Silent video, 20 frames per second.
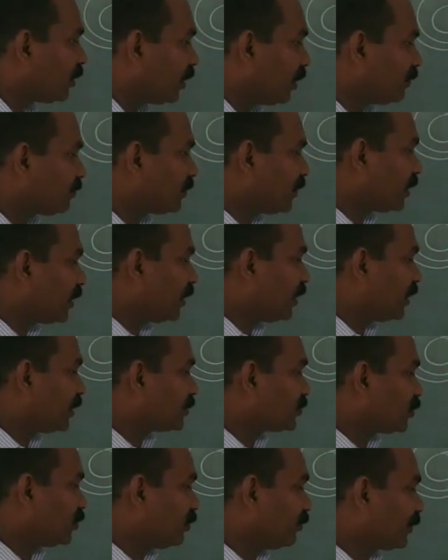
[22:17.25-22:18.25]
If the
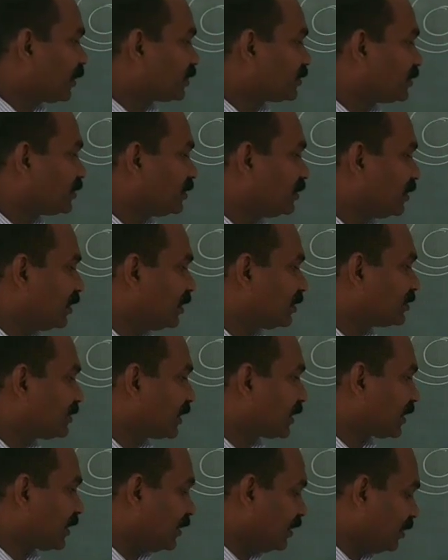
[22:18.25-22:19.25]
electron present in the
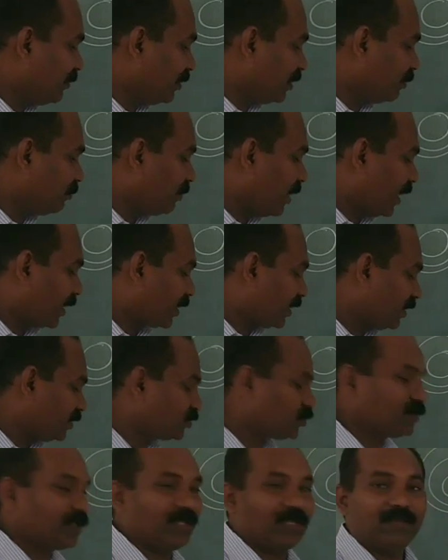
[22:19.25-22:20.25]
second level back
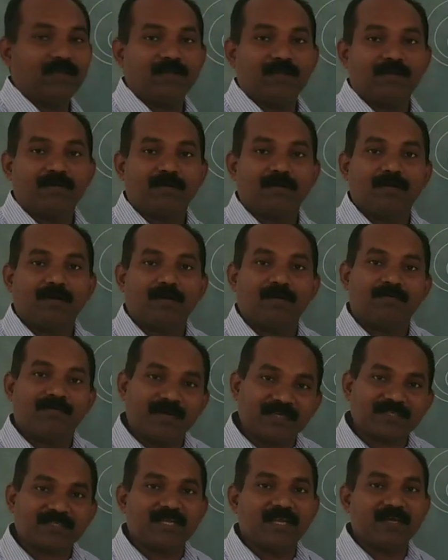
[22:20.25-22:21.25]
into the
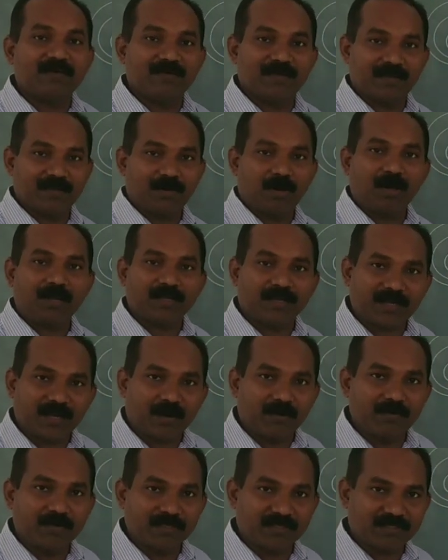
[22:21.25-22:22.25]
first level or
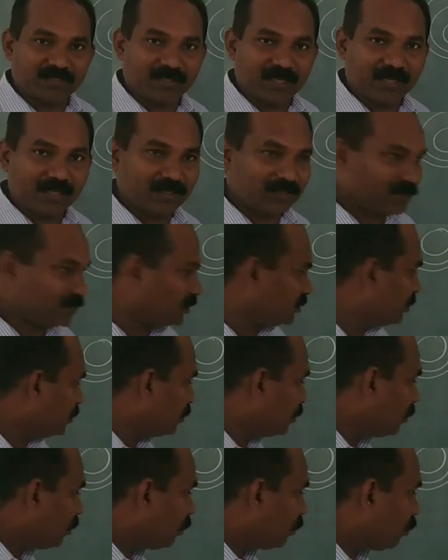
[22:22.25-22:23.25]
ground state,
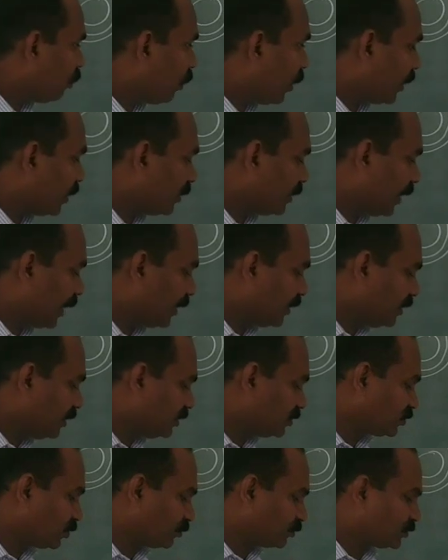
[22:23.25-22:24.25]
one line
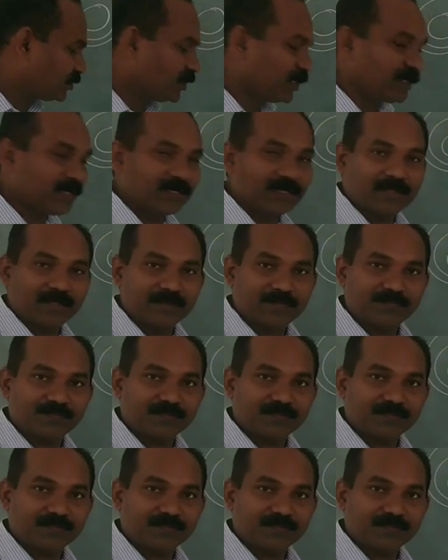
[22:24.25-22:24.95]
is obtained.